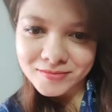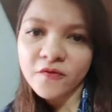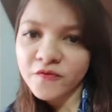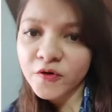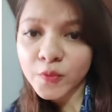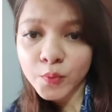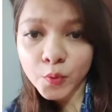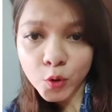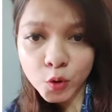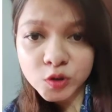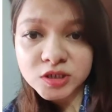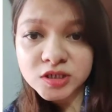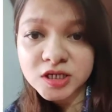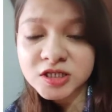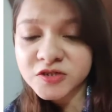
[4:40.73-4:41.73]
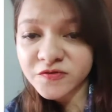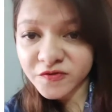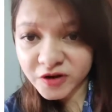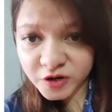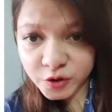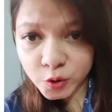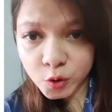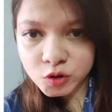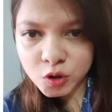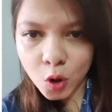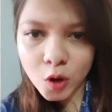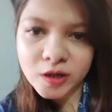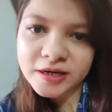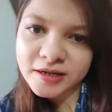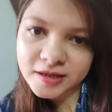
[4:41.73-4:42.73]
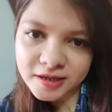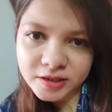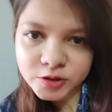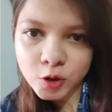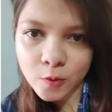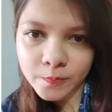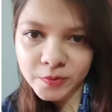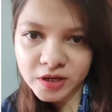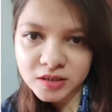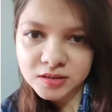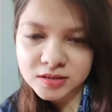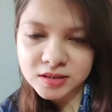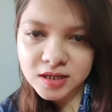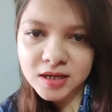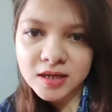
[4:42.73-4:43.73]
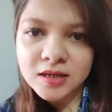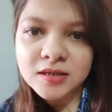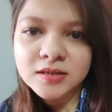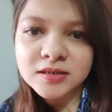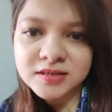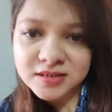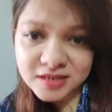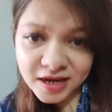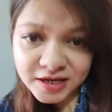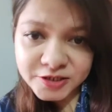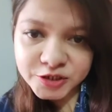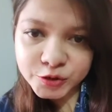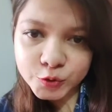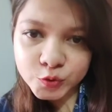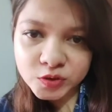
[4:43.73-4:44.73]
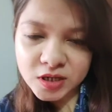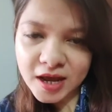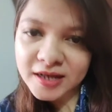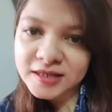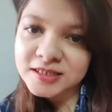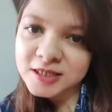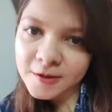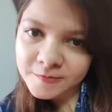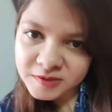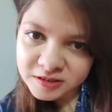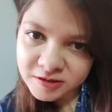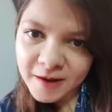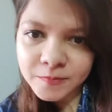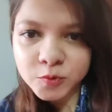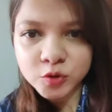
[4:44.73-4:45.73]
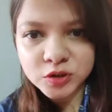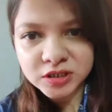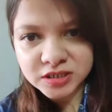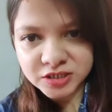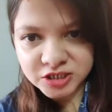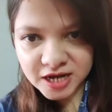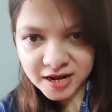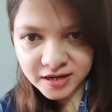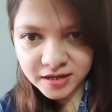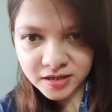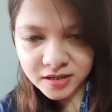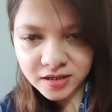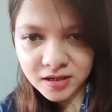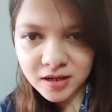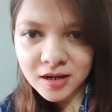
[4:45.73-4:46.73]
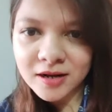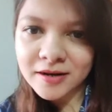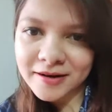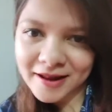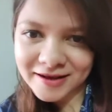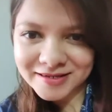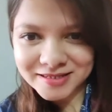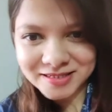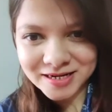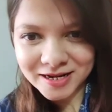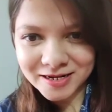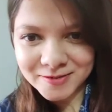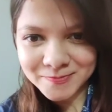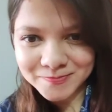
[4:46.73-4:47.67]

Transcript: For more such videos on legal topics, stay tuned and subscribe to this channel, LEXCLIQ.